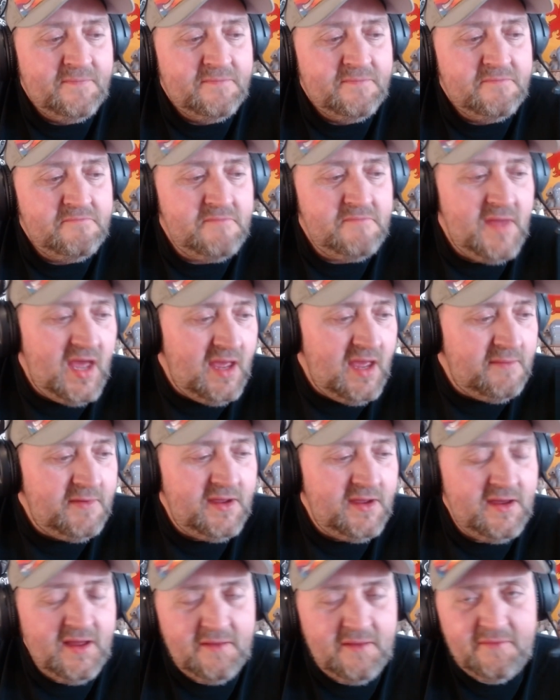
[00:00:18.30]

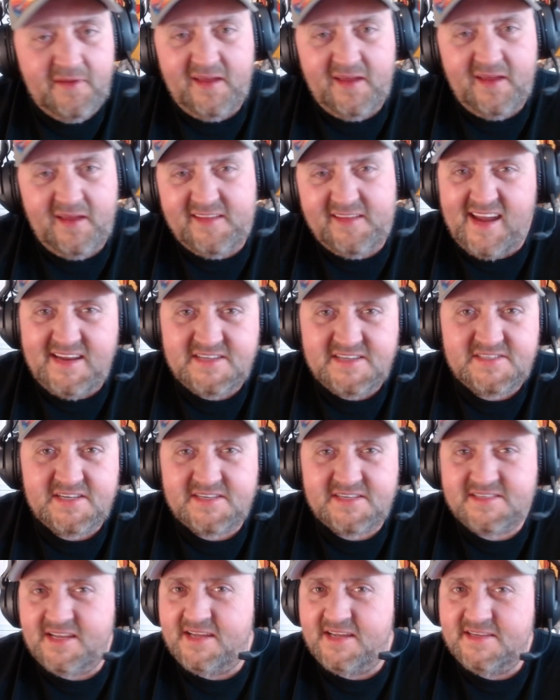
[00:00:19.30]
Maybe at like
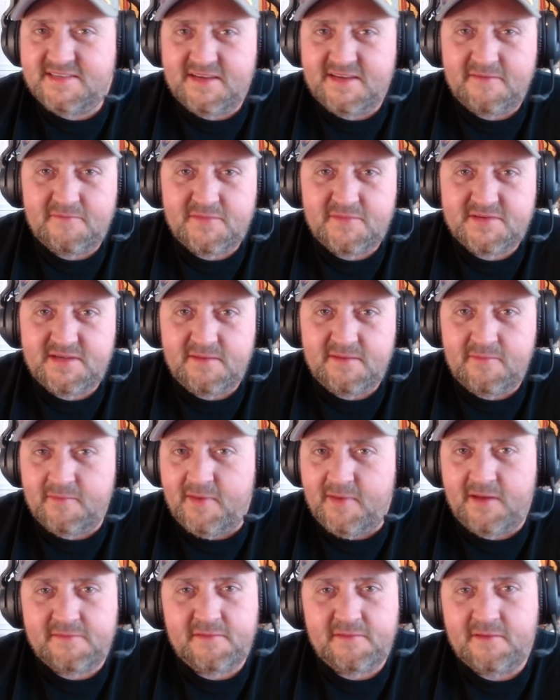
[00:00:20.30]
96, 97%, but
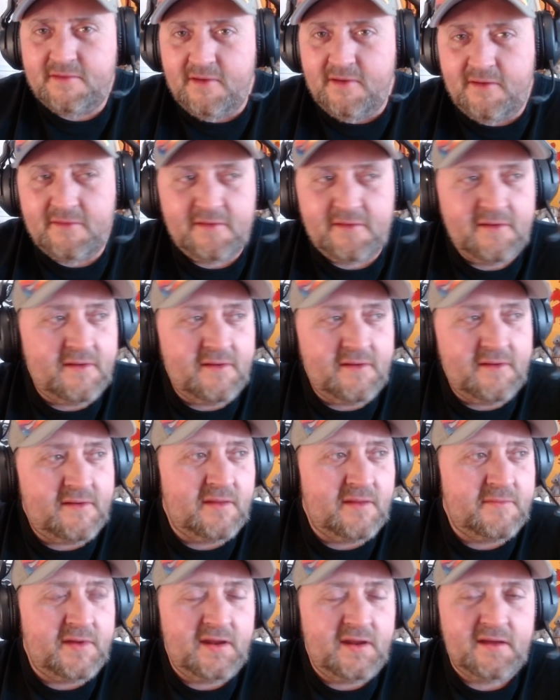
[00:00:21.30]
might as well call it 100.
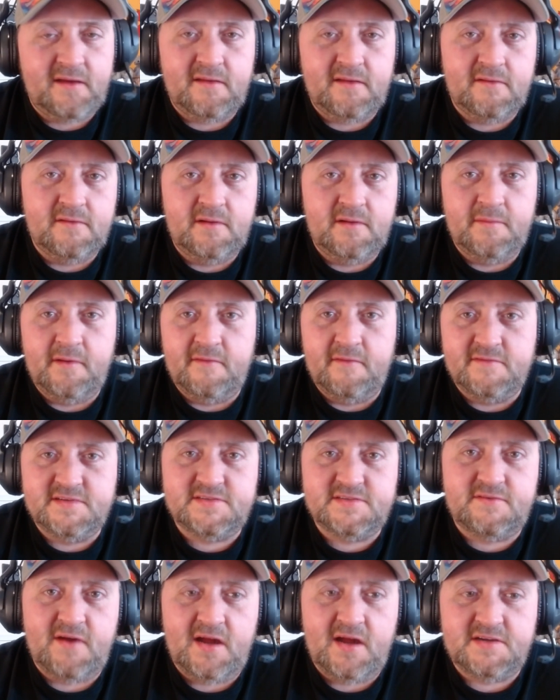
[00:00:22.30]
I mean, I got a little bit of a
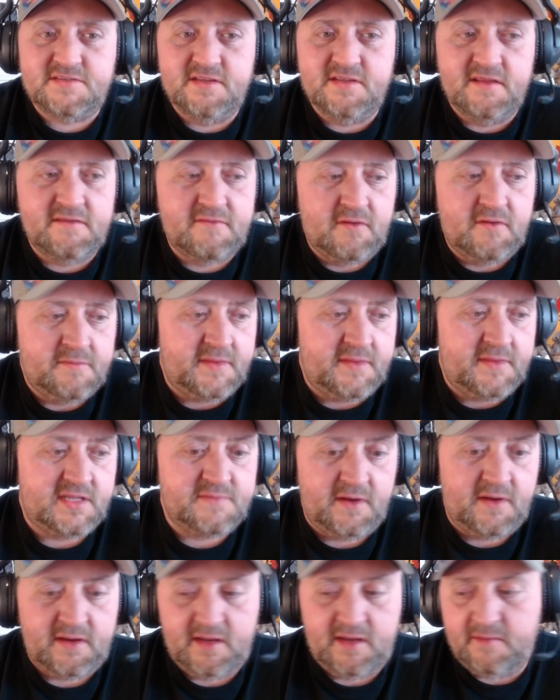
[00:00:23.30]
scratch in the throat, but that's
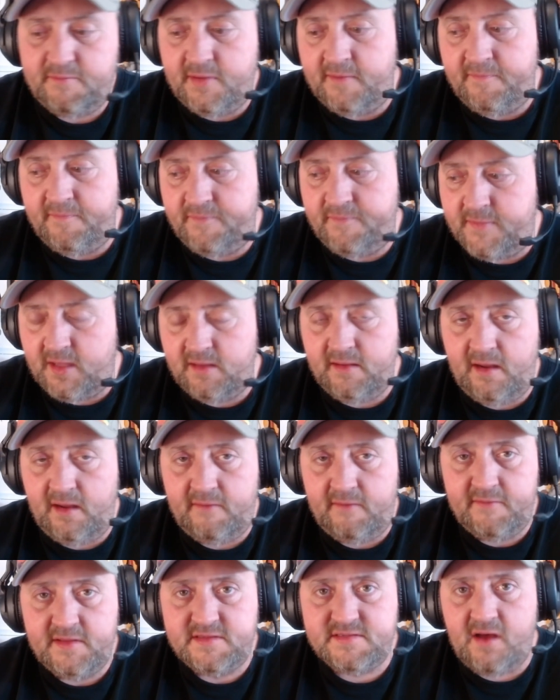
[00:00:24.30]
about it. But
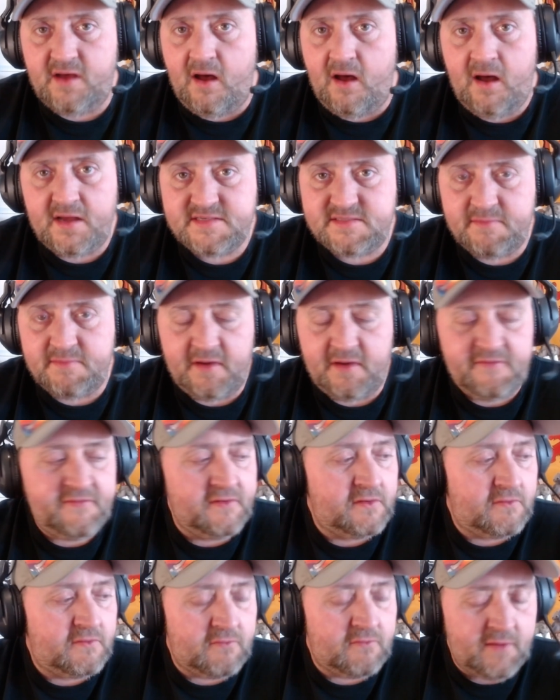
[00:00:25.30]
everything's awesome. I
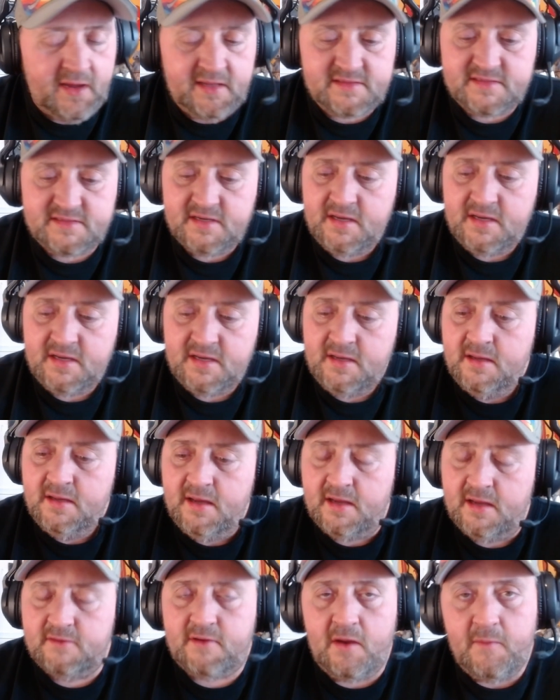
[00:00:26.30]
feel great.
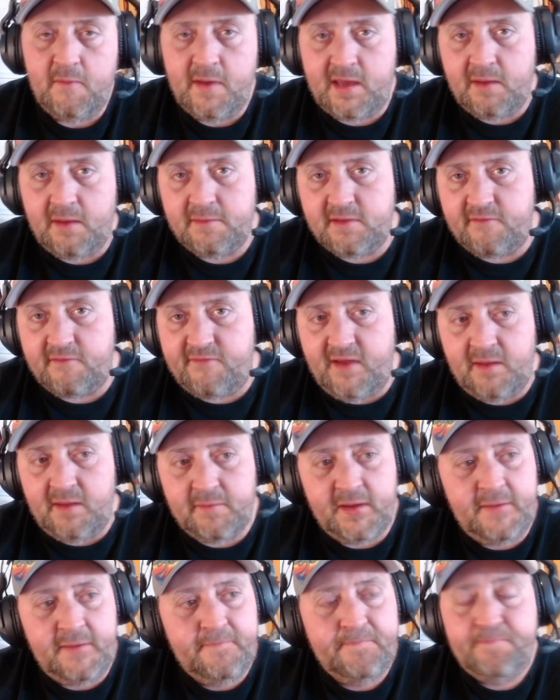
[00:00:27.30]
Had a great weekend with the
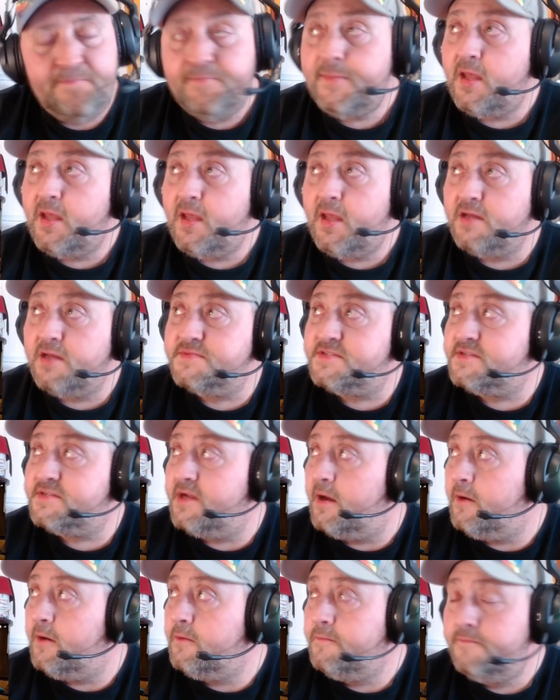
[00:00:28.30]
family. Got some
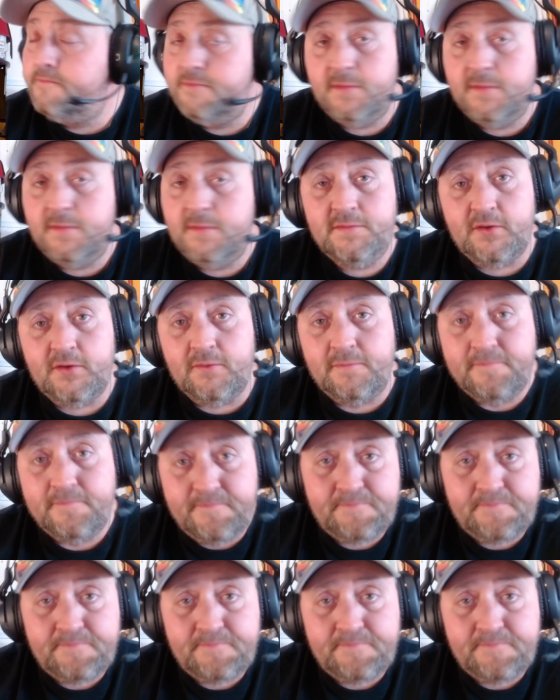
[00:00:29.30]
snow. It was cool.